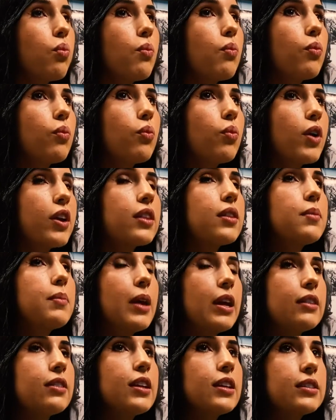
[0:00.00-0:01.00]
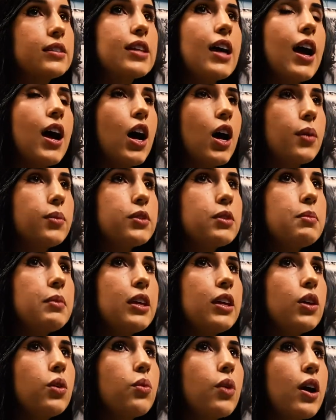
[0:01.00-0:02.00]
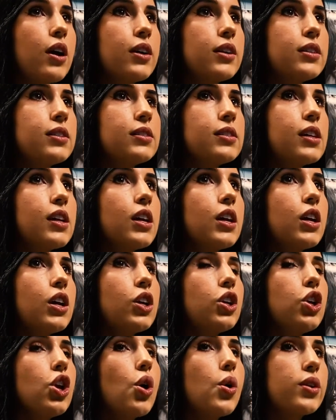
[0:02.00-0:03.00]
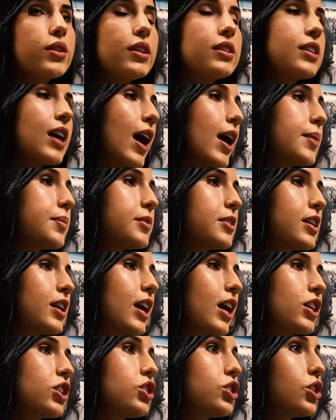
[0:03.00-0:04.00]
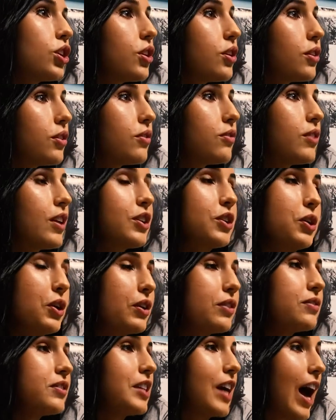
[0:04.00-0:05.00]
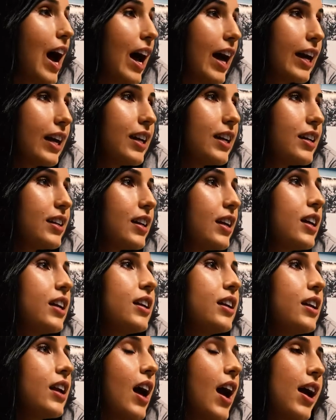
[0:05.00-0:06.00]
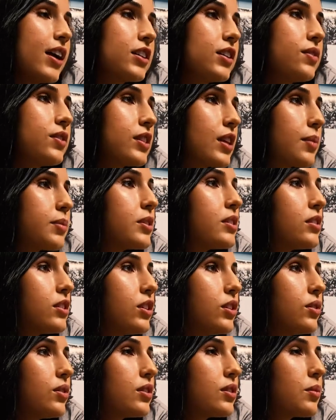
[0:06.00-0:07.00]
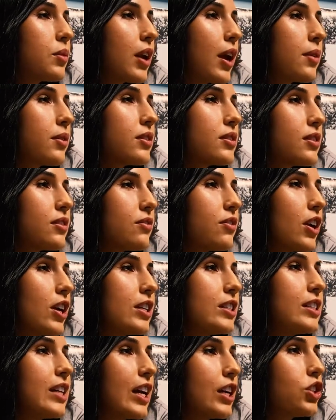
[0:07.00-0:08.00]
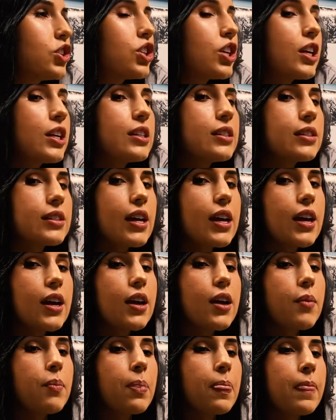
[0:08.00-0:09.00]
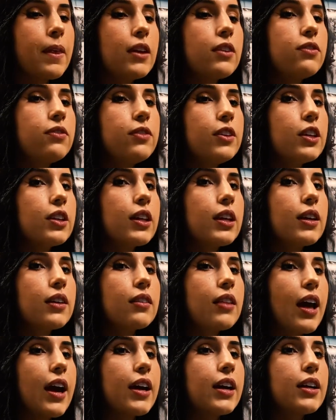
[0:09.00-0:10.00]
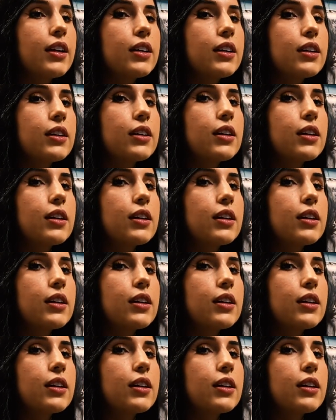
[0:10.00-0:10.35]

one of the main things that helped me was knowing the times that I should have and could have died in active substance use when I was very dangerous, and feeling like